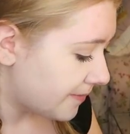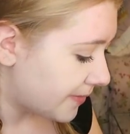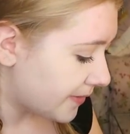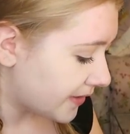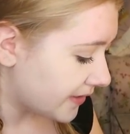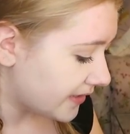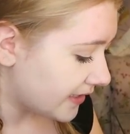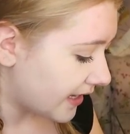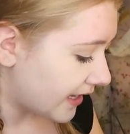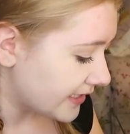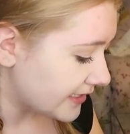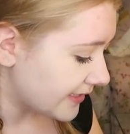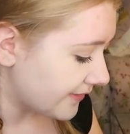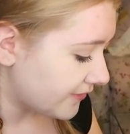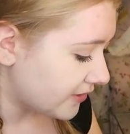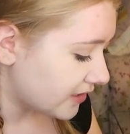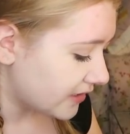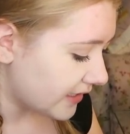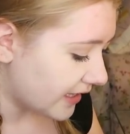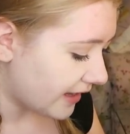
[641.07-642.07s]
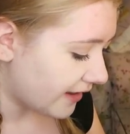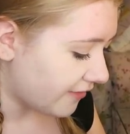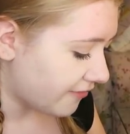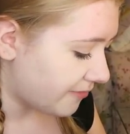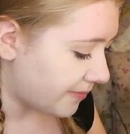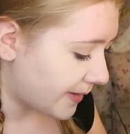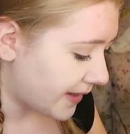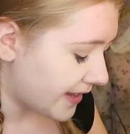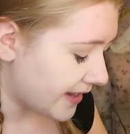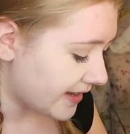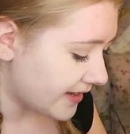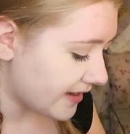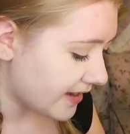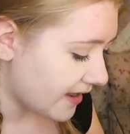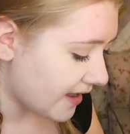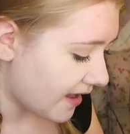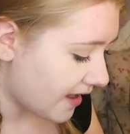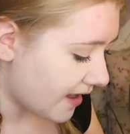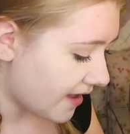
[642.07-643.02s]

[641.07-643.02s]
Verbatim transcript: But yeah, I definitely have been.